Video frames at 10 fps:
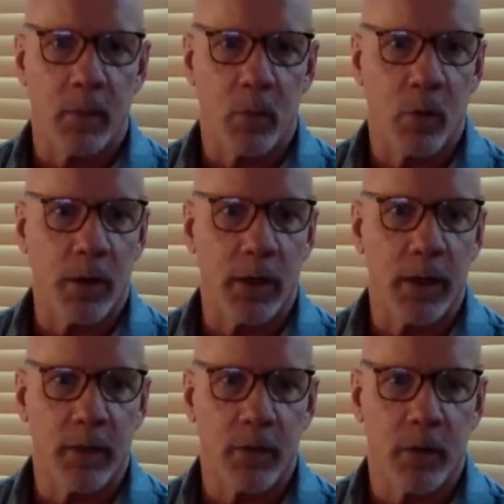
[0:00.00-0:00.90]

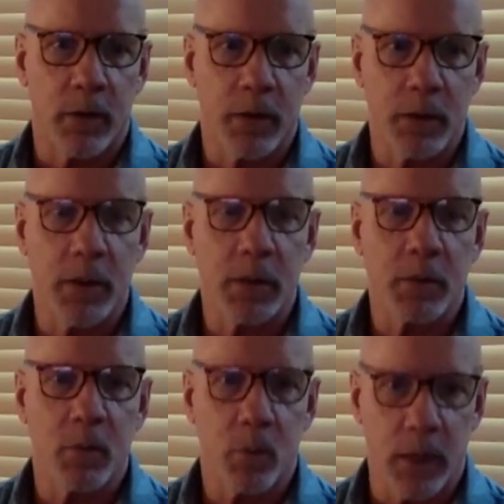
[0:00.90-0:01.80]
working for a Jewish
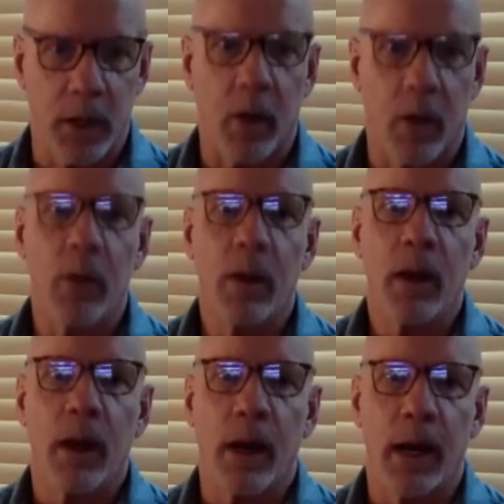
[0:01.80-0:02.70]
widow
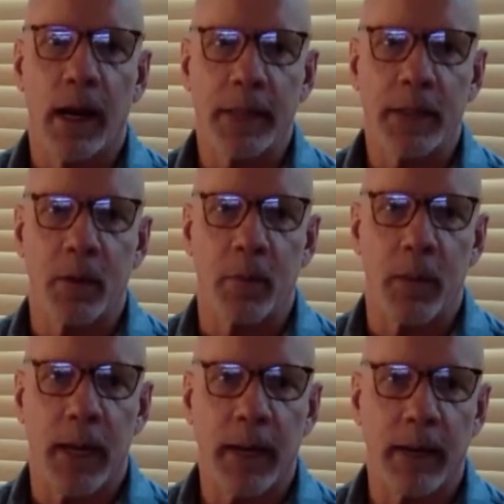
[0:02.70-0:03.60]
as her
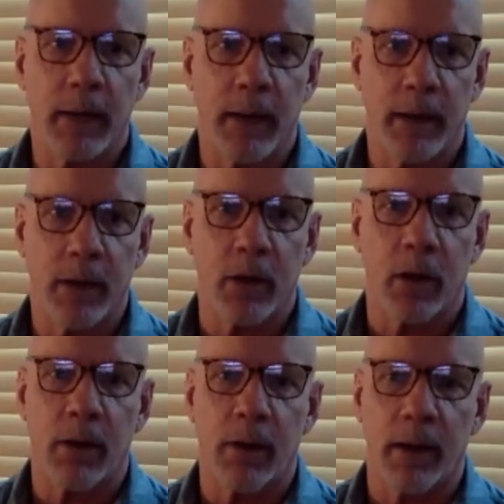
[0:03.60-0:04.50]
maid and cook.